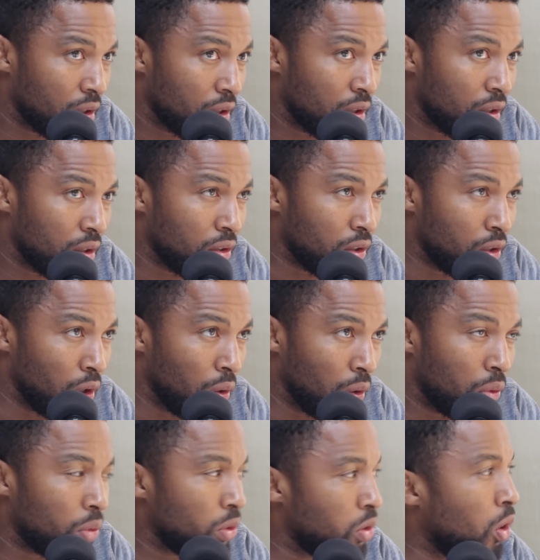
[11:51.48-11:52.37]
you know,
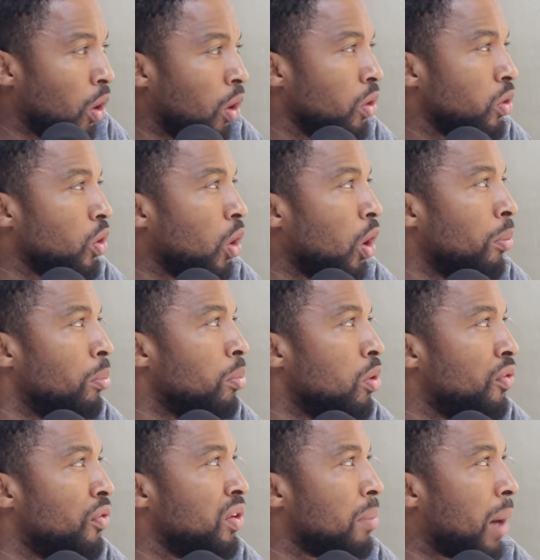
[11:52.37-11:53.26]
your
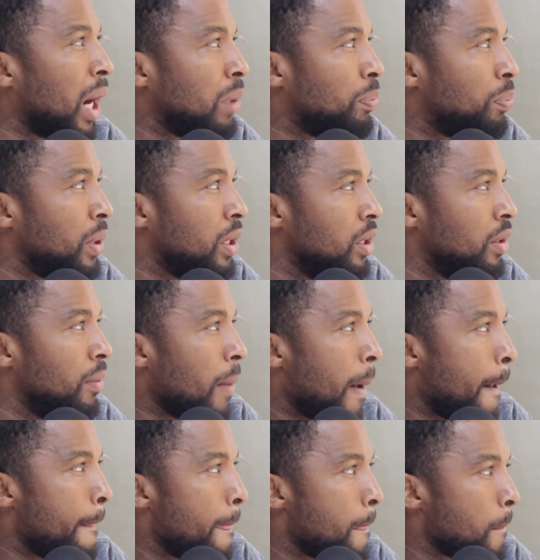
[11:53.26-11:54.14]
movie might be
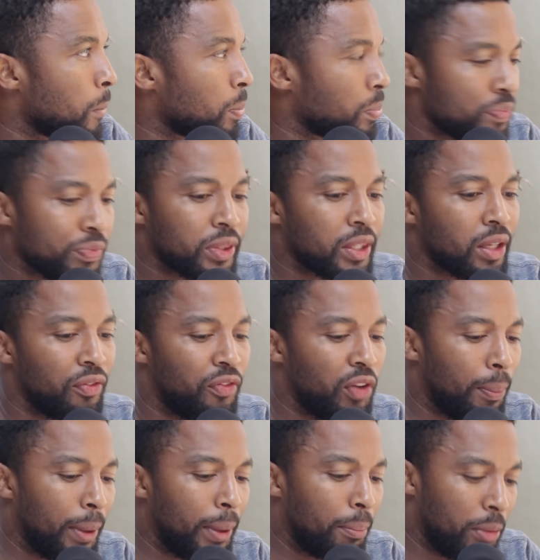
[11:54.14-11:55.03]

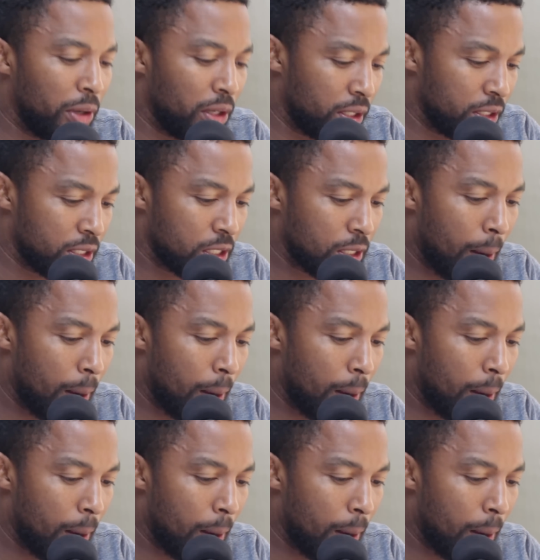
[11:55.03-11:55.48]
flipping burgers.